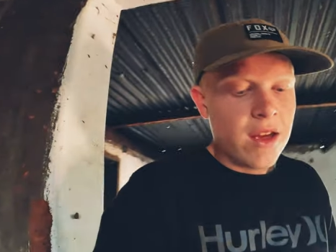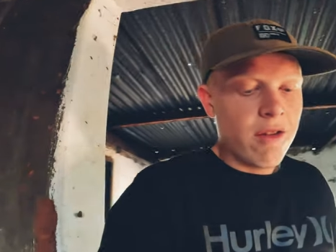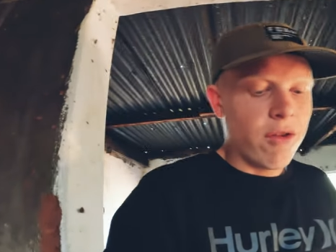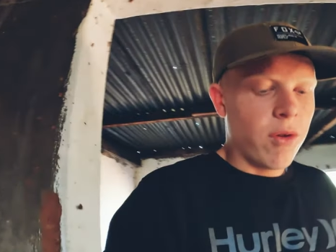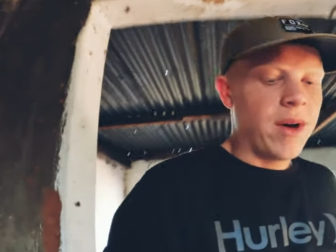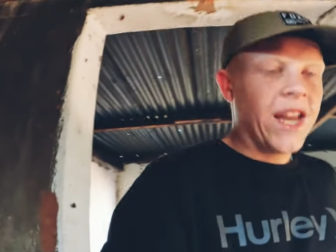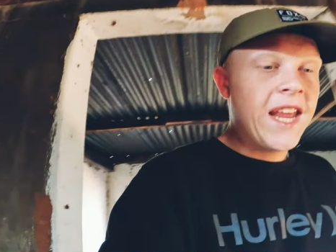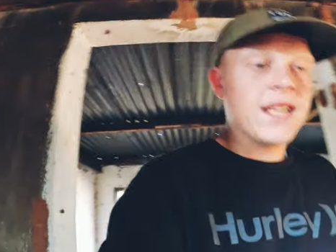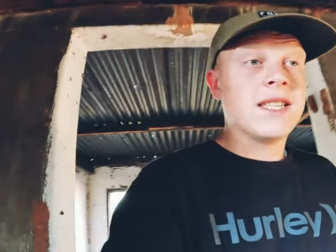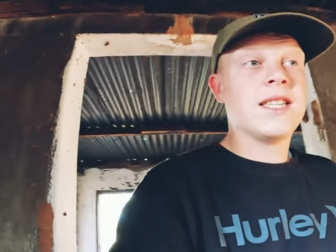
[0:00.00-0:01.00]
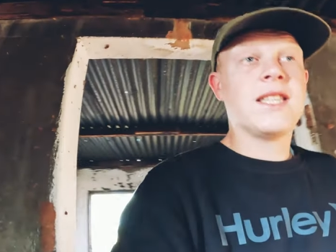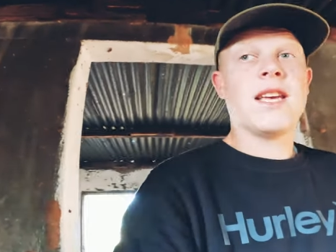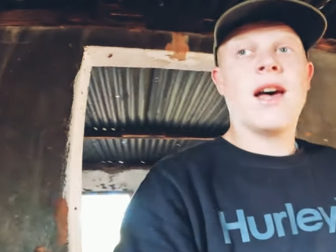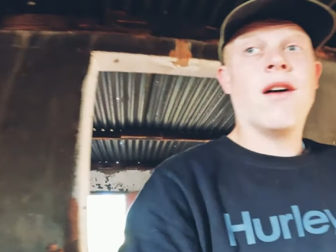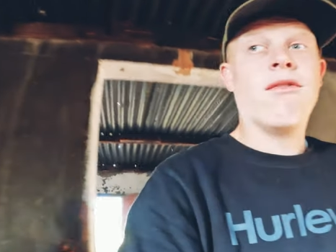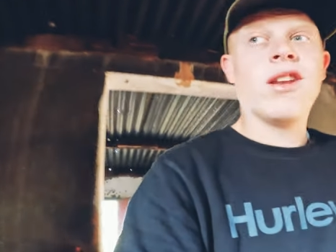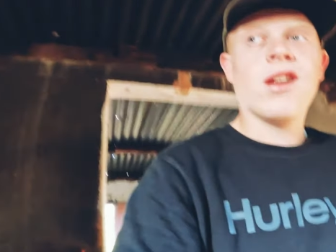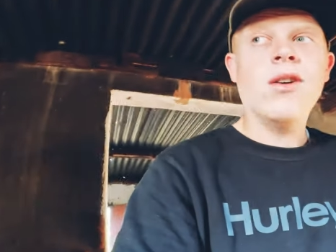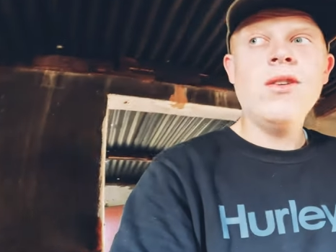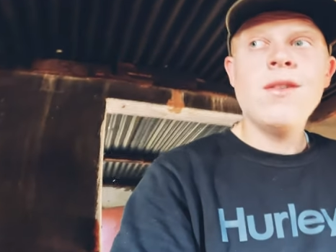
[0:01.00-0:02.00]
for my next
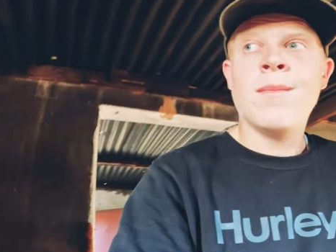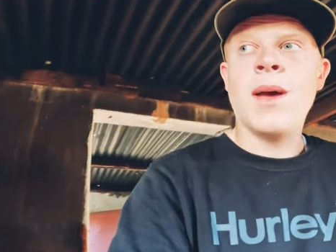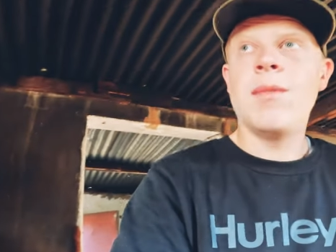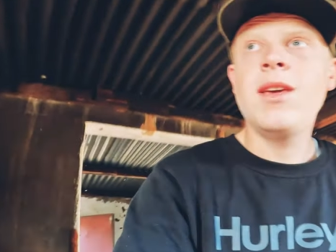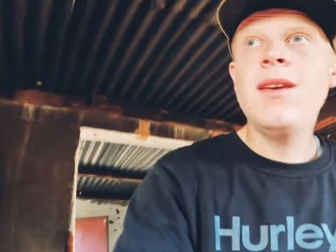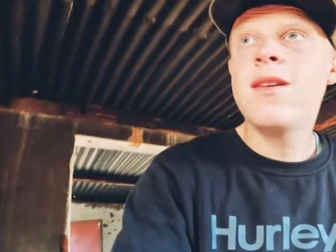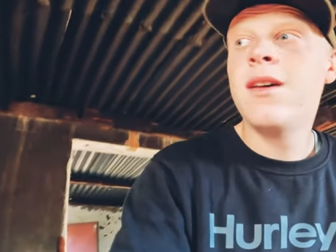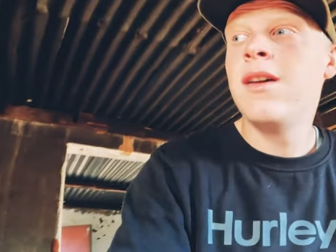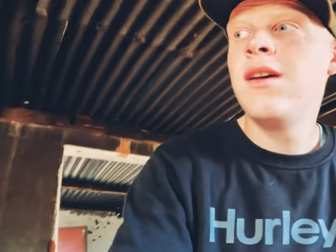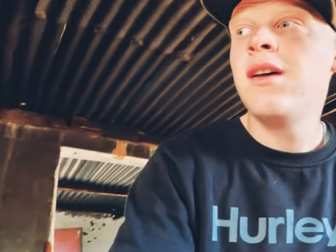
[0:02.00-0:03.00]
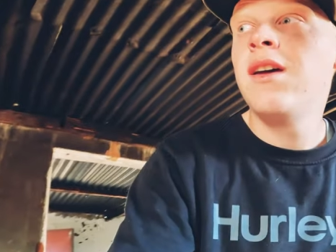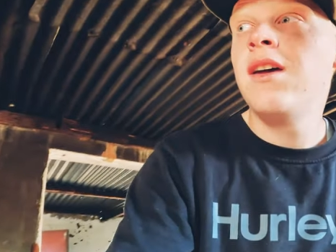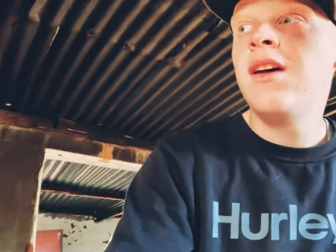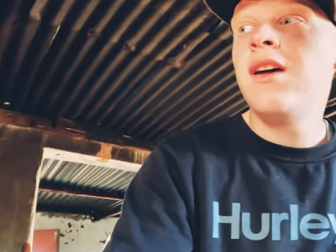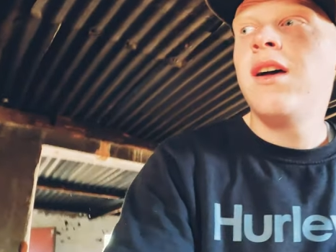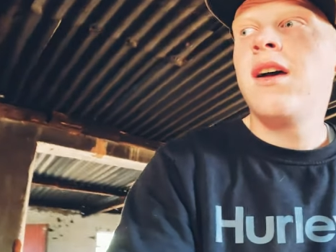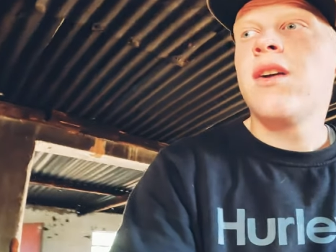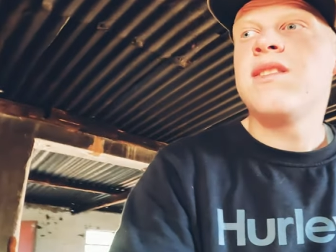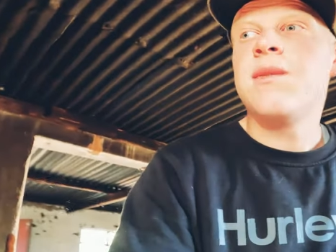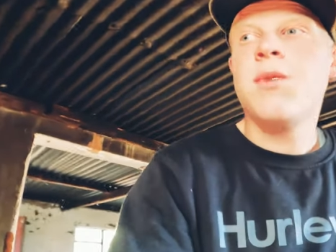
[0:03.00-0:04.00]
video, maybe.
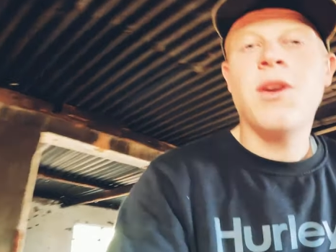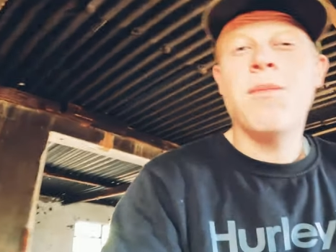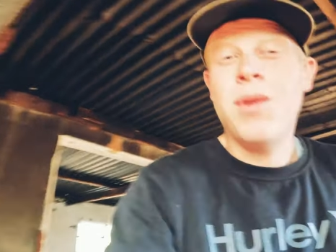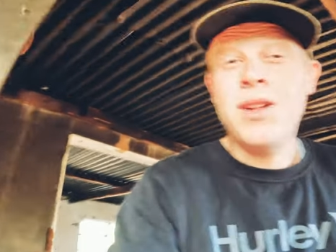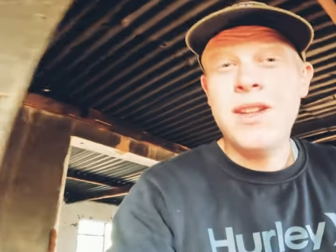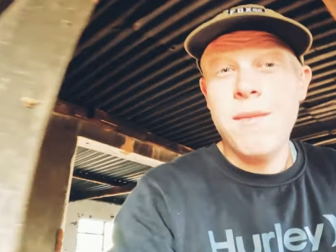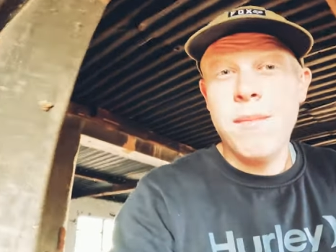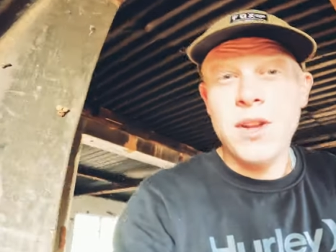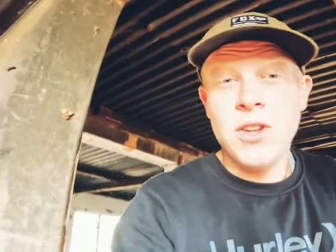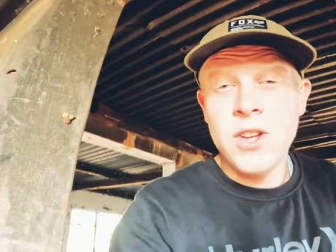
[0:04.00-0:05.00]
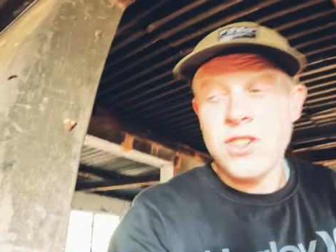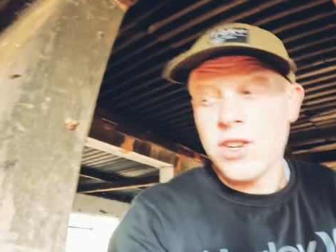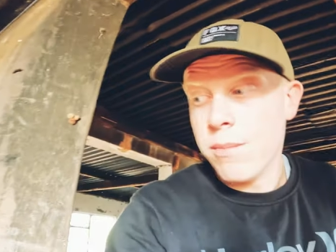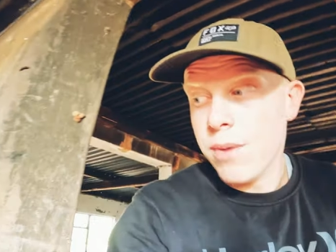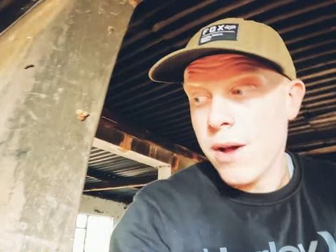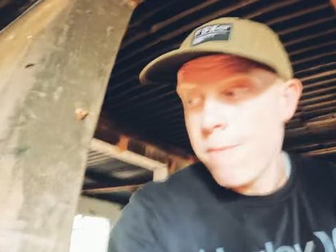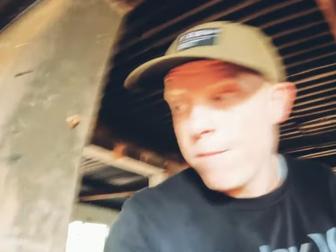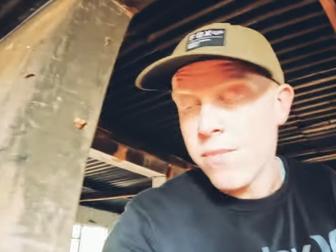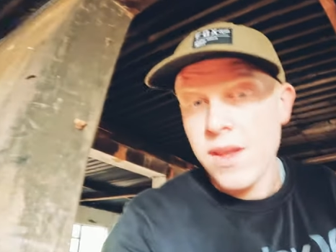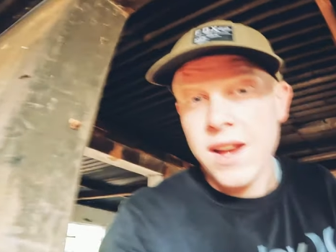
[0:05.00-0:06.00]
Because I'm going to build up my dirt jumper.
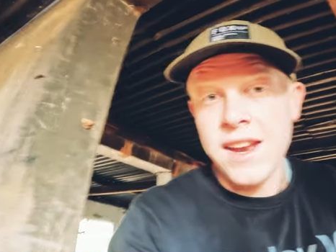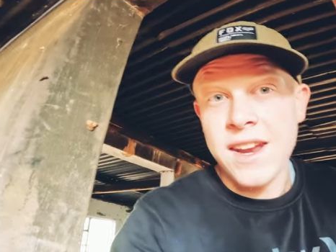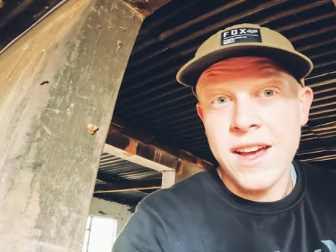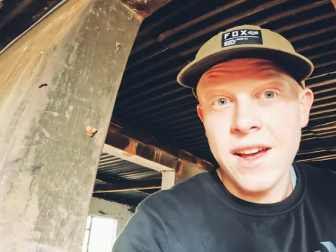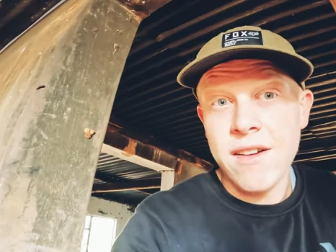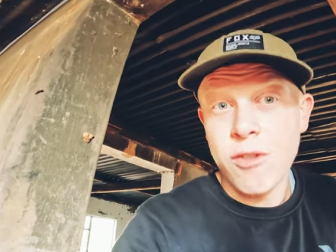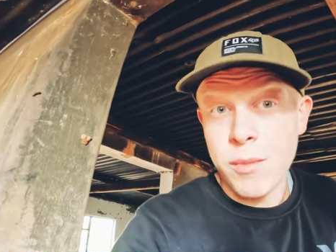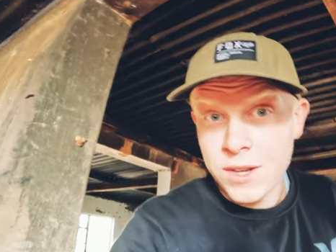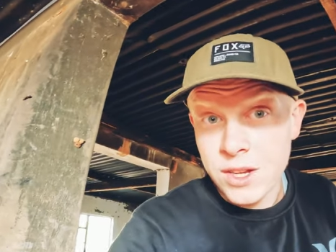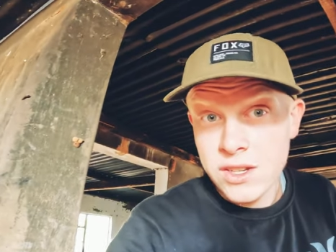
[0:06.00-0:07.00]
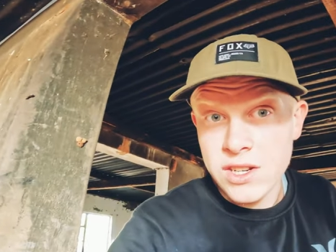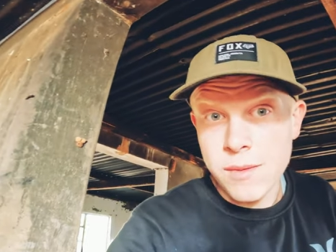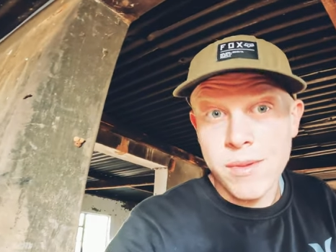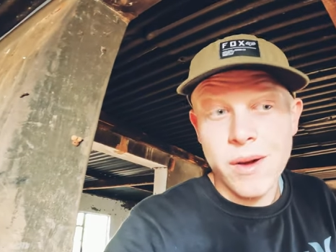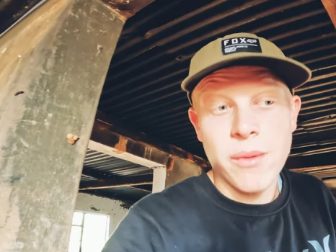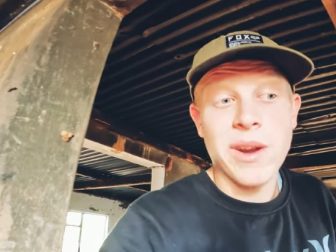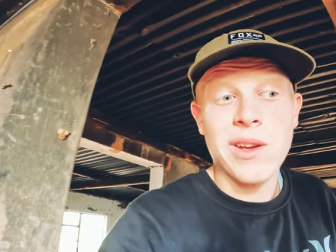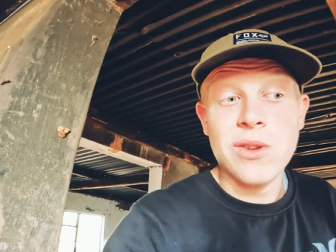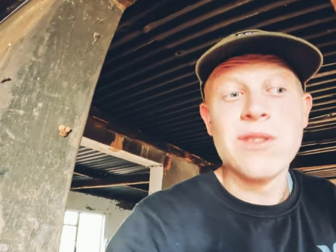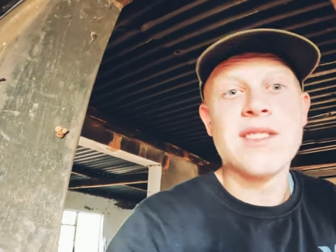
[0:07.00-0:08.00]
And for my dirt jumper, I want
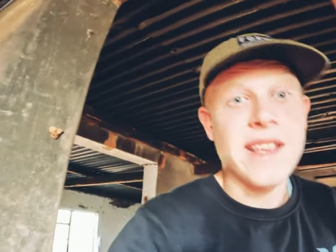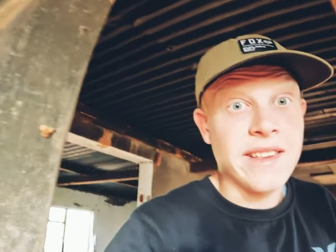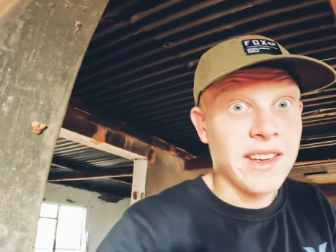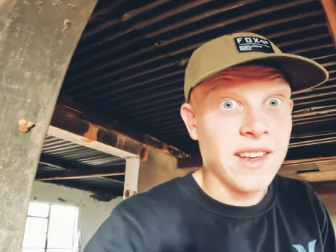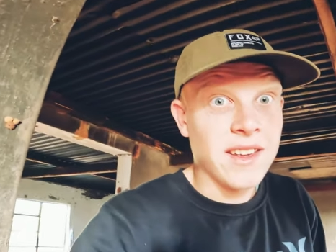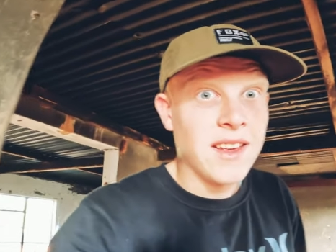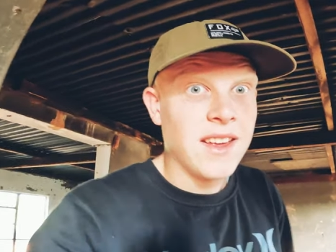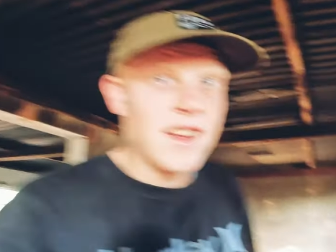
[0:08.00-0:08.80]
a cool setting.